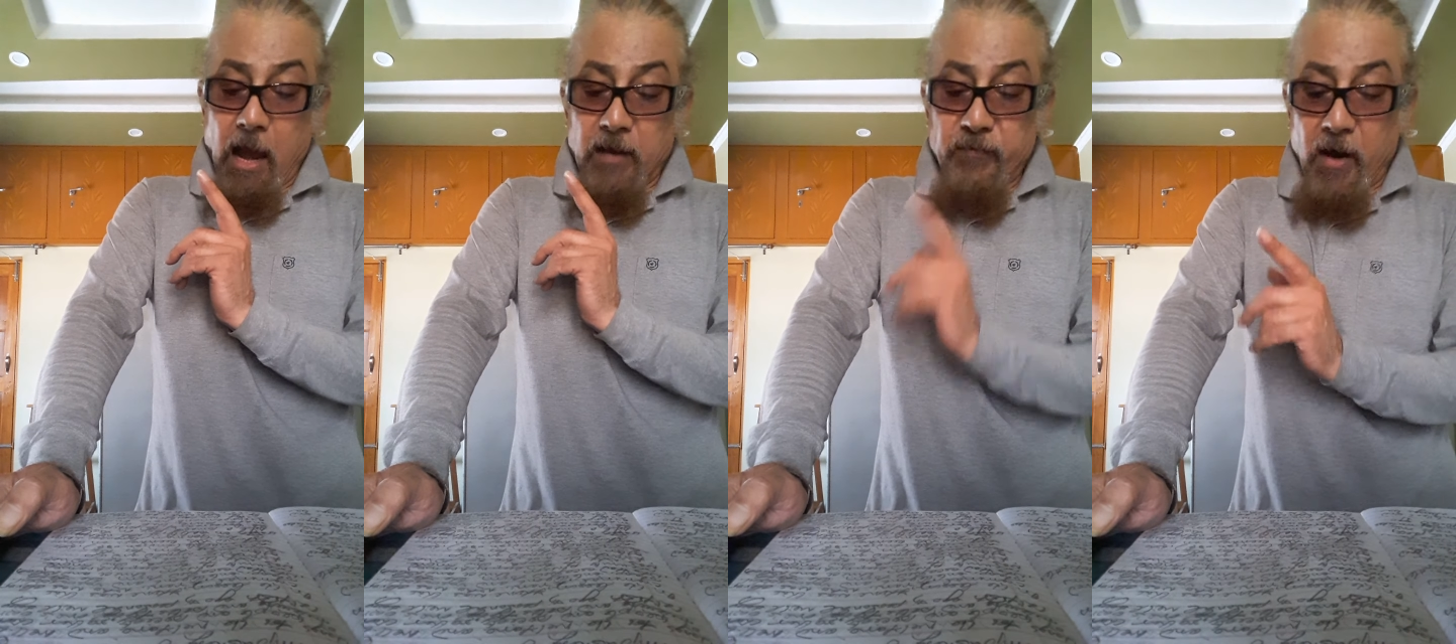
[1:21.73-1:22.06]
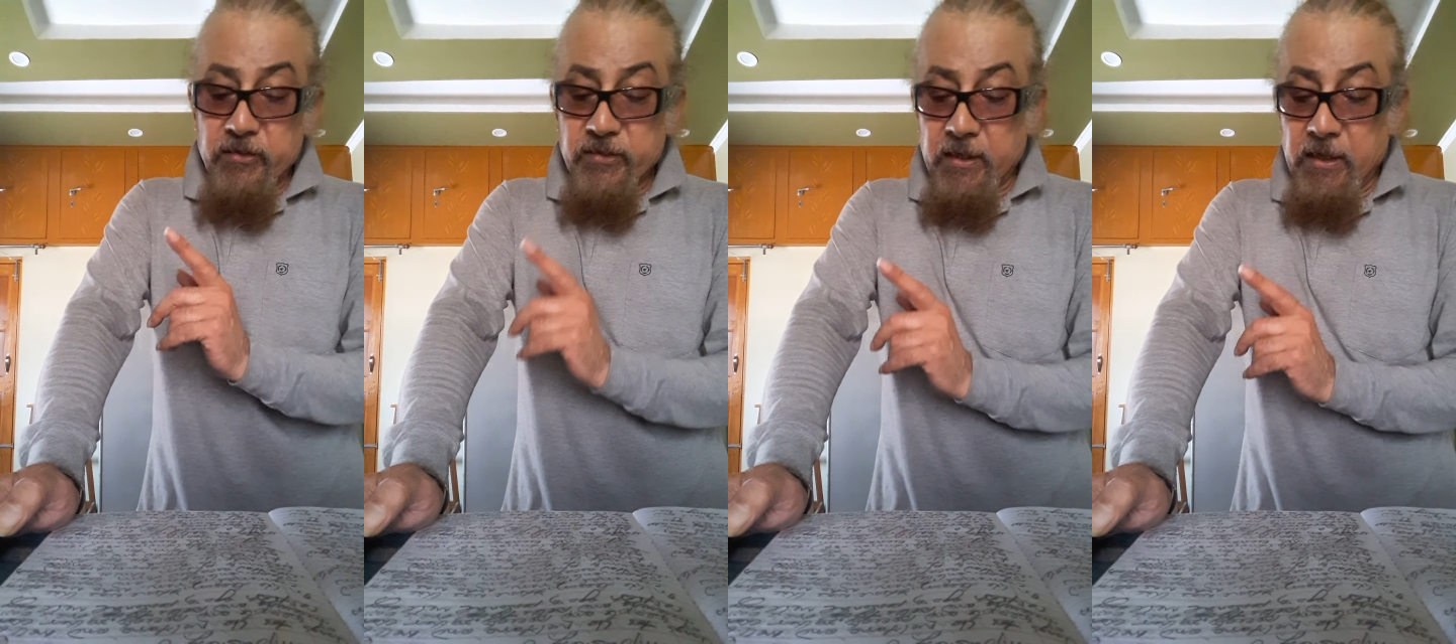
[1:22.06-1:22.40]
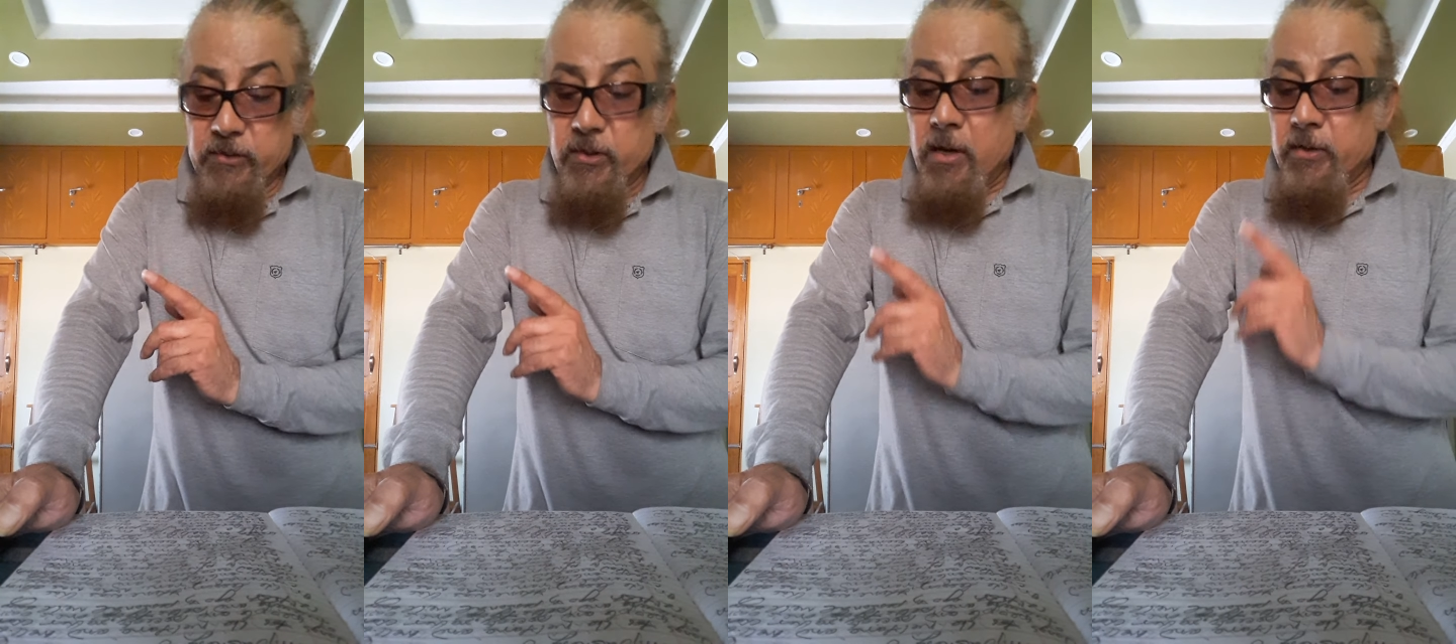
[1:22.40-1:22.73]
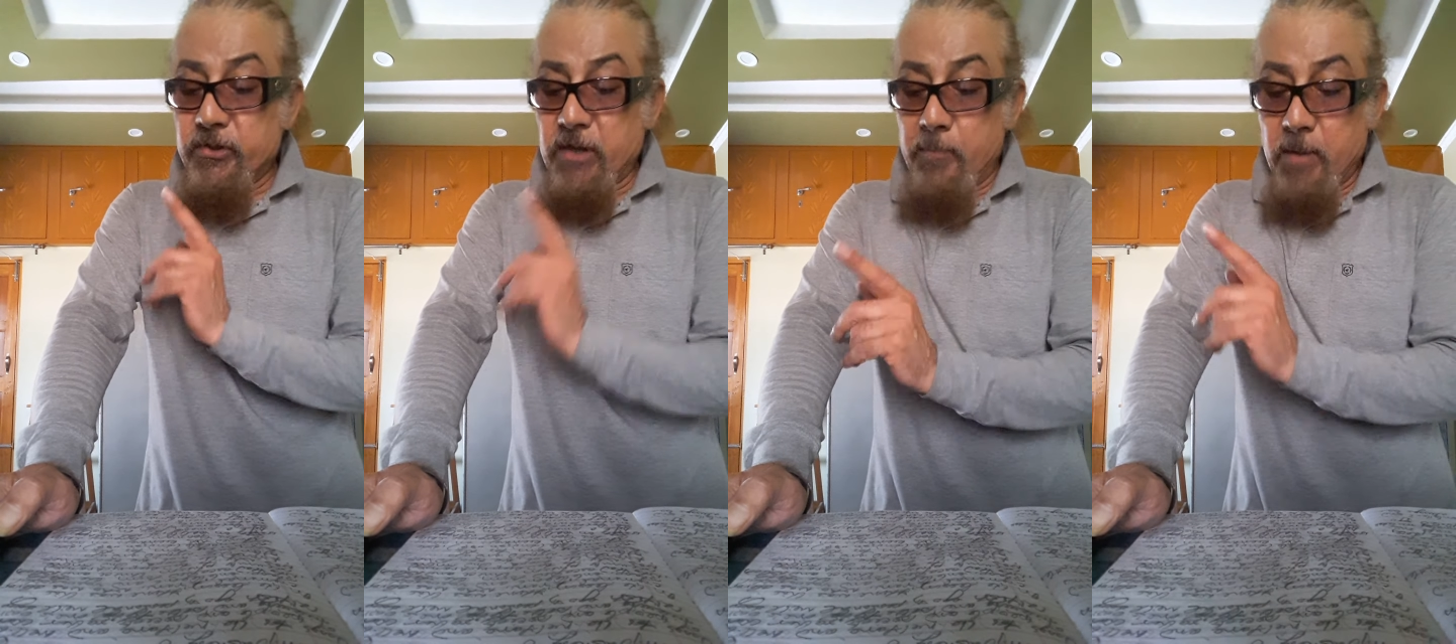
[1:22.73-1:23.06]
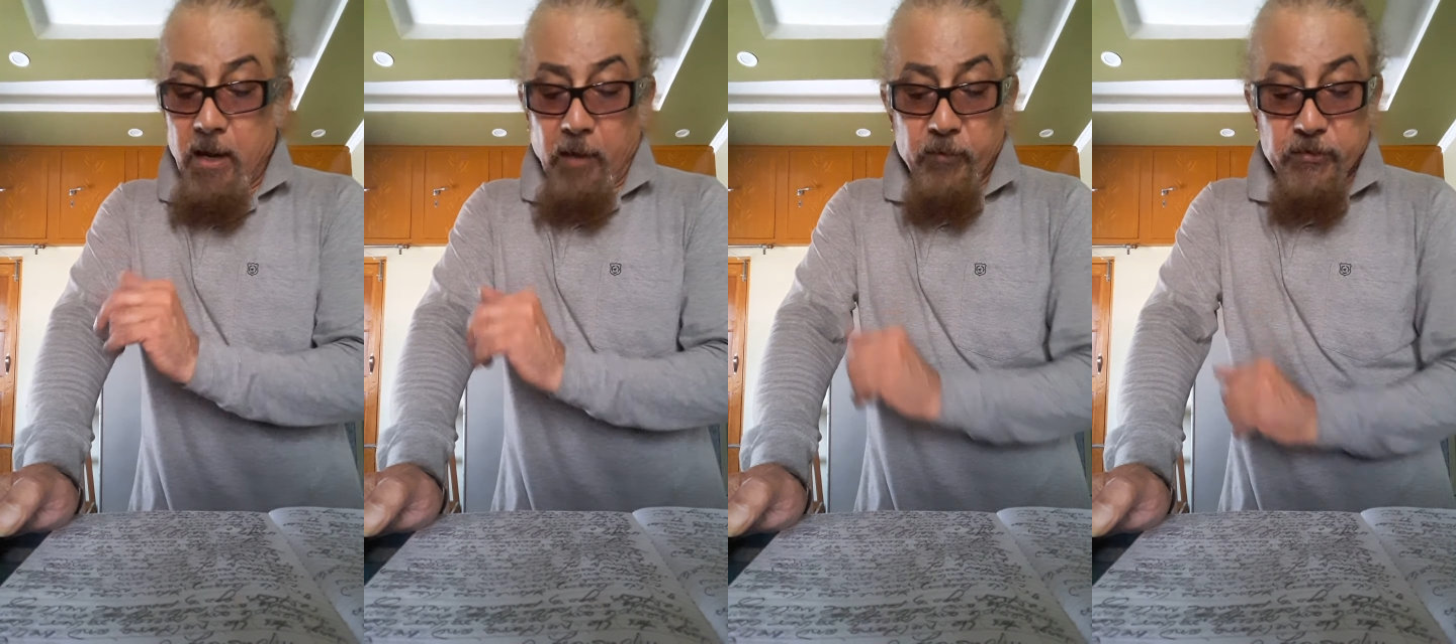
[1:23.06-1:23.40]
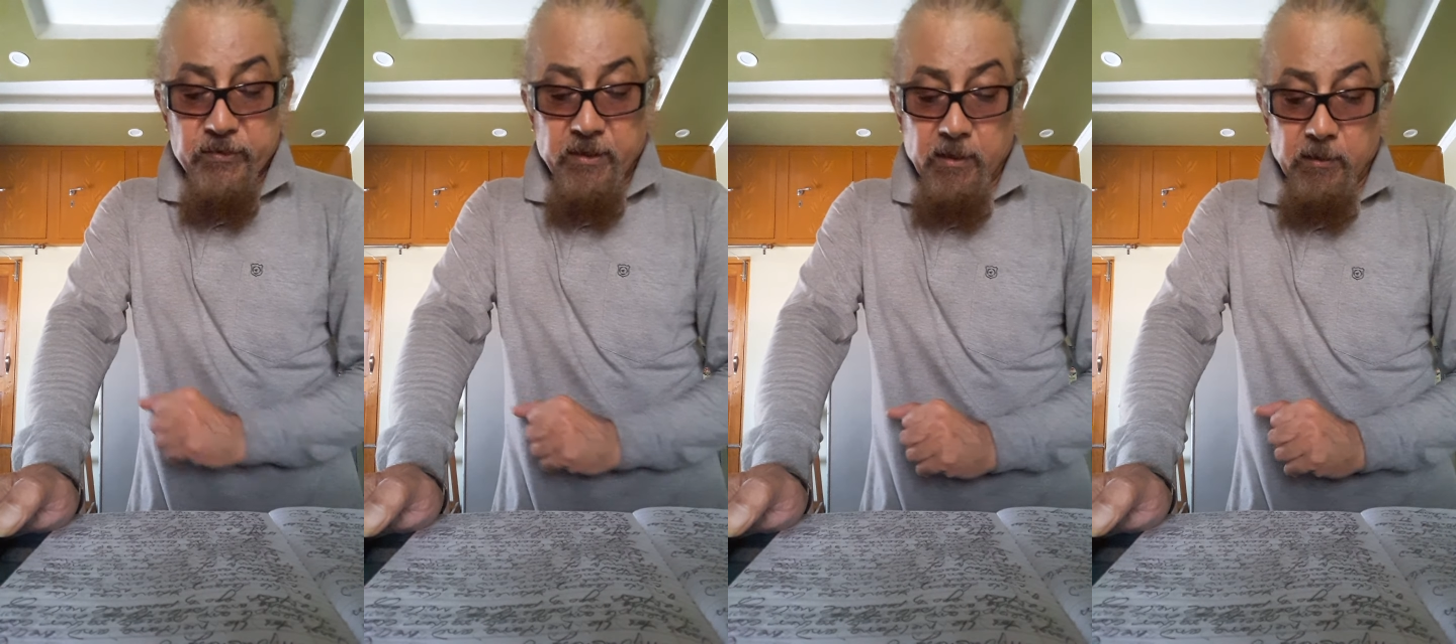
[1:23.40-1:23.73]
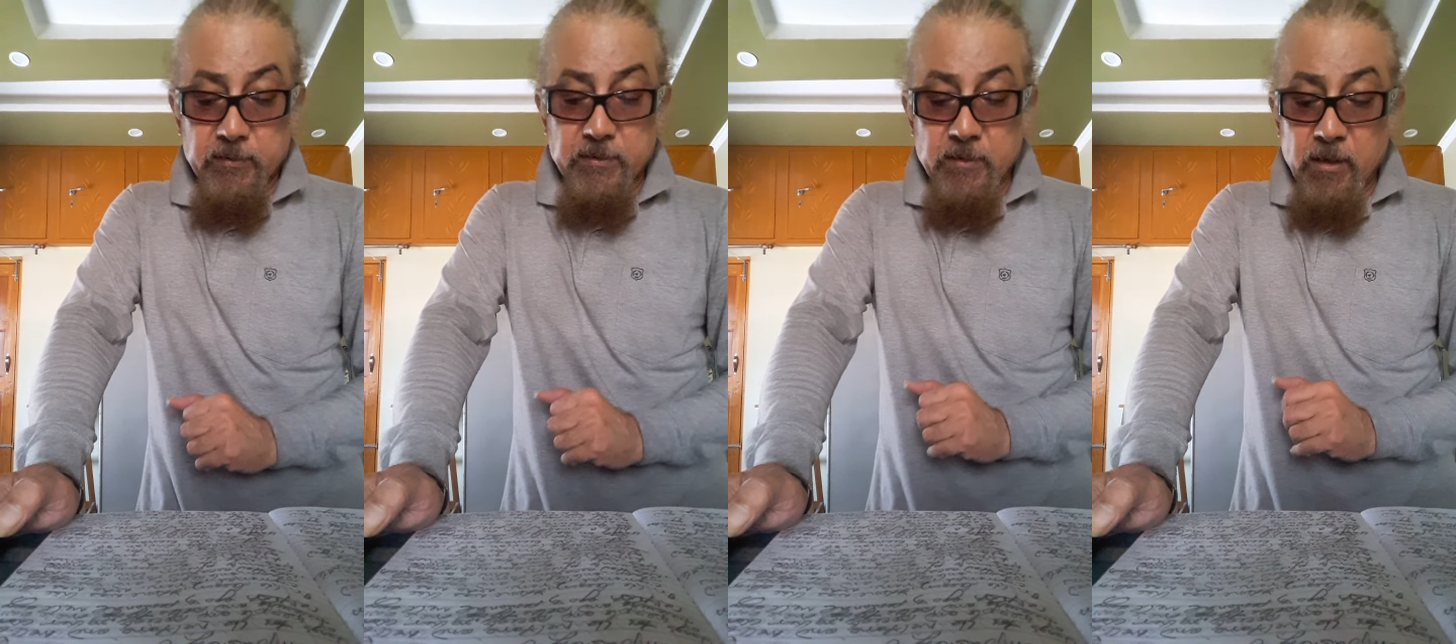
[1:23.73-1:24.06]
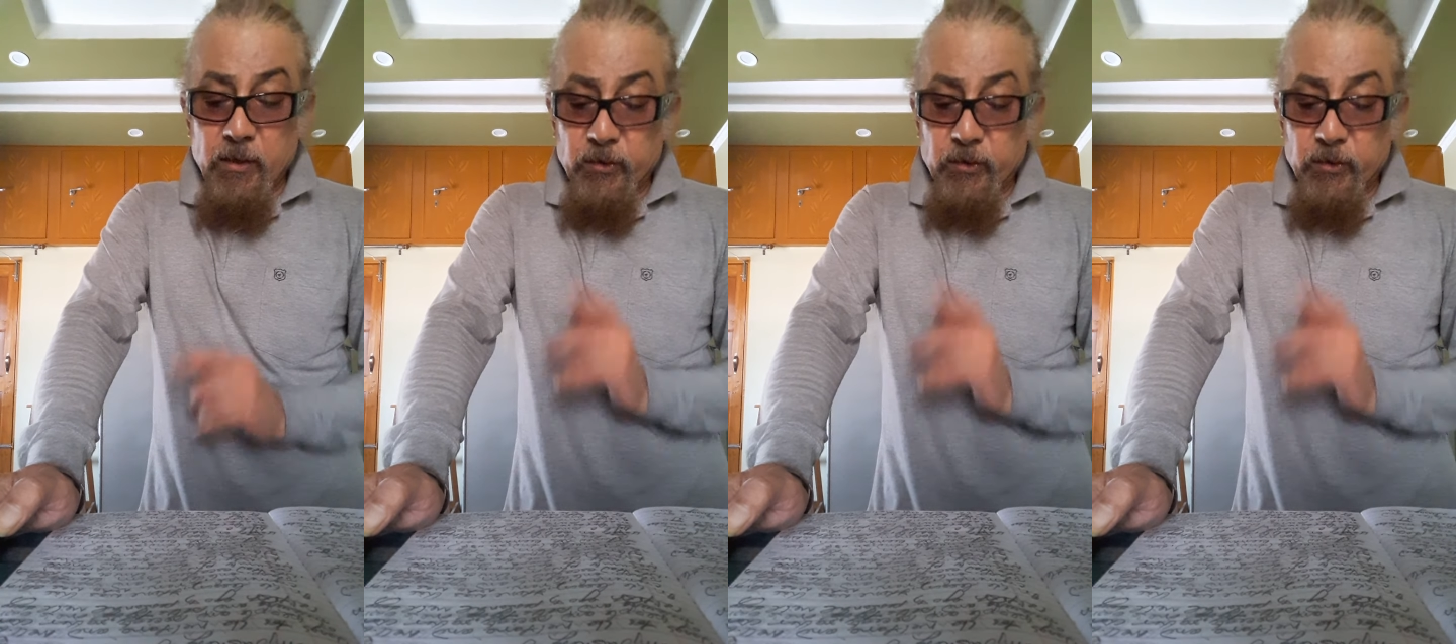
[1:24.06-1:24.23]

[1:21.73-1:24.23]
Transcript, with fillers: advancing his German language skills,